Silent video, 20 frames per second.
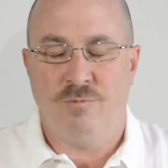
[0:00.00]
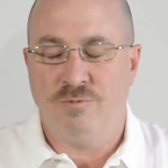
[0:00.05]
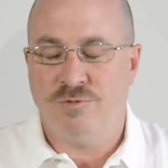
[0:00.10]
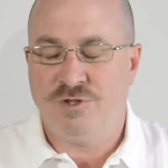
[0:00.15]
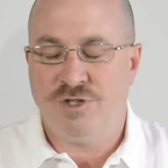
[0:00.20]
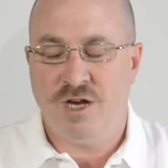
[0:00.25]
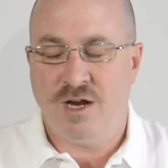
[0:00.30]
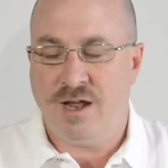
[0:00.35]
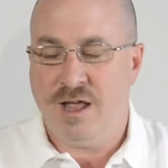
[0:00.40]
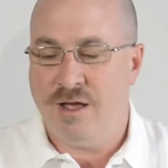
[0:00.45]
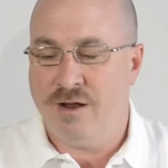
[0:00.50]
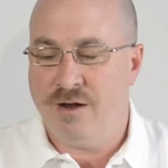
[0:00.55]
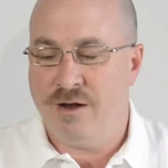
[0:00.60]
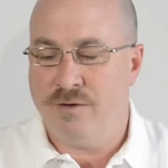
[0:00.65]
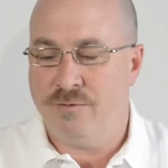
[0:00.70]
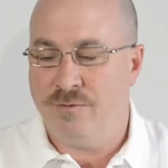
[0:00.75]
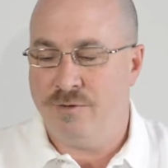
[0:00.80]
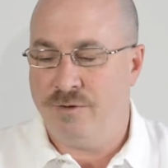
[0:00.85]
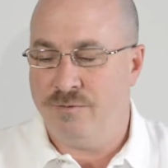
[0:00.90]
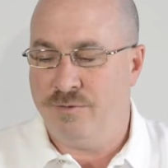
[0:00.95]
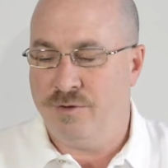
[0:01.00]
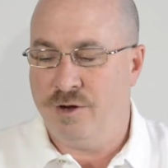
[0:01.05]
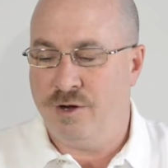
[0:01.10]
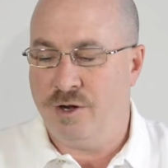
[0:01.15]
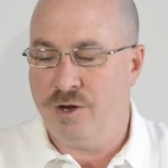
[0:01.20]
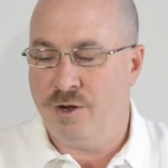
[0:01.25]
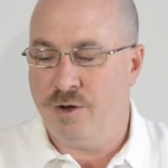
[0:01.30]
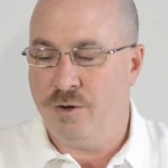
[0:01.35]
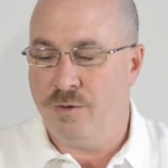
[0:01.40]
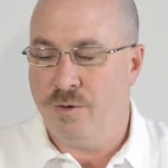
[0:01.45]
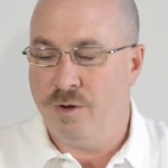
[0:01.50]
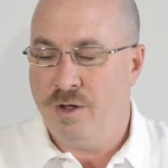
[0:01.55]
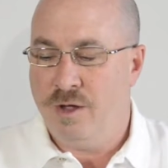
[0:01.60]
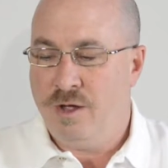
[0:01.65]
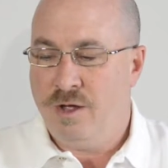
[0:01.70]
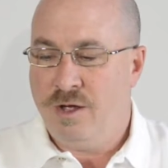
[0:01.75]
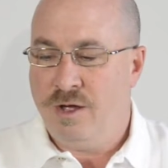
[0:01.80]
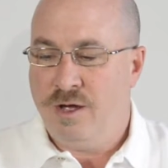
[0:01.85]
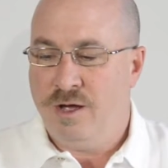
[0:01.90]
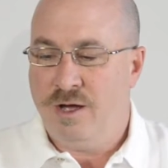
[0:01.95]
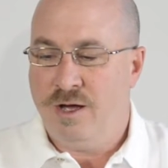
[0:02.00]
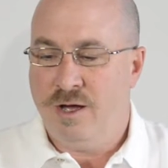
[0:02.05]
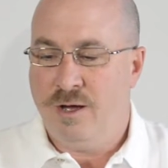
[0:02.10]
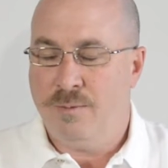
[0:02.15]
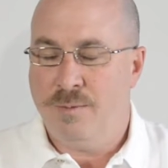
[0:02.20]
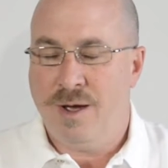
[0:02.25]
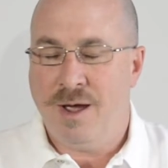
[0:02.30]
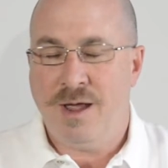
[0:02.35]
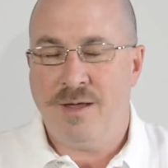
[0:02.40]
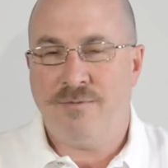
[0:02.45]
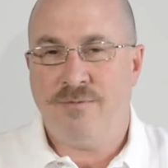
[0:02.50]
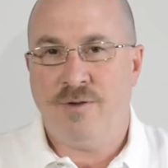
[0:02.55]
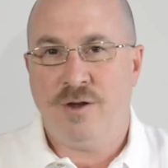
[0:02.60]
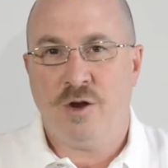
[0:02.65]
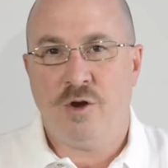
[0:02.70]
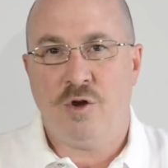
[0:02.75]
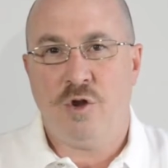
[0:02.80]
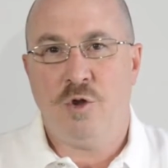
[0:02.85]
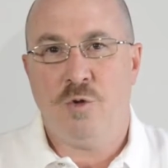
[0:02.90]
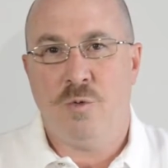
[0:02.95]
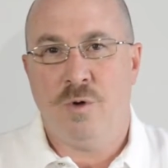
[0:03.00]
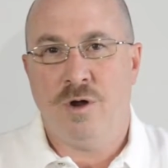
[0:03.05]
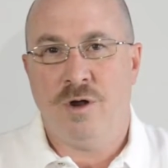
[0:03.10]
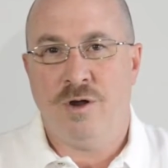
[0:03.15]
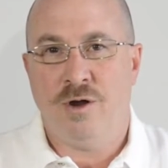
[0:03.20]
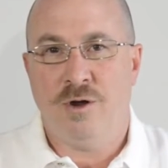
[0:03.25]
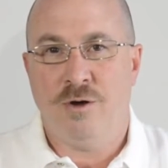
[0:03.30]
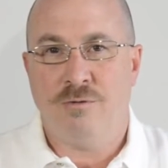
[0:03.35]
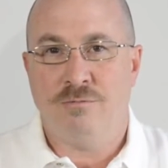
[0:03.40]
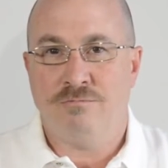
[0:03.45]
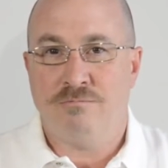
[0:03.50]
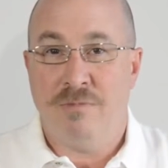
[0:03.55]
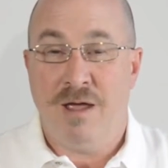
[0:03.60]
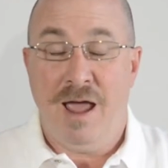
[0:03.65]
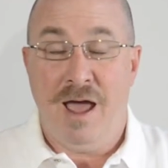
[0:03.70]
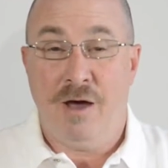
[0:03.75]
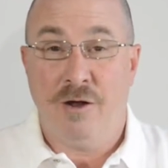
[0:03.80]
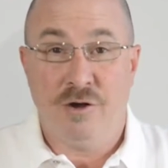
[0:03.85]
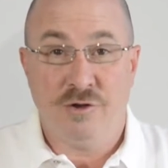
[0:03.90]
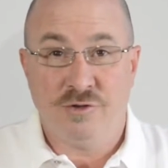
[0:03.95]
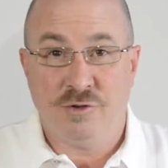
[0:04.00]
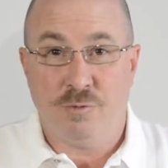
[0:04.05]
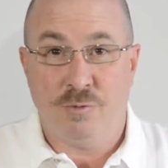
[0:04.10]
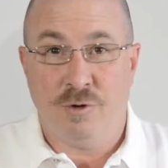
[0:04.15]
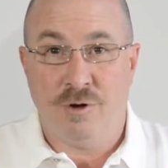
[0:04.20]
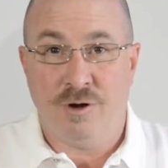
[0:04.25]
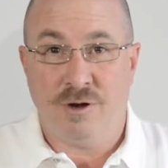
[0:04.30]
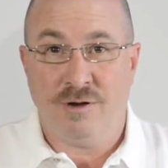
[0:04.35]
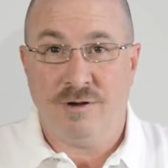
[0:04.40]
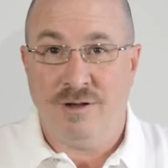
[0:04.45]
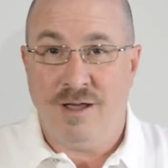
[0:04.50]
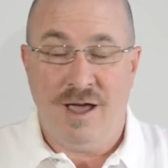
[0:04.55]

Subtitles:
check out every video. I figure you want to know, how does it work?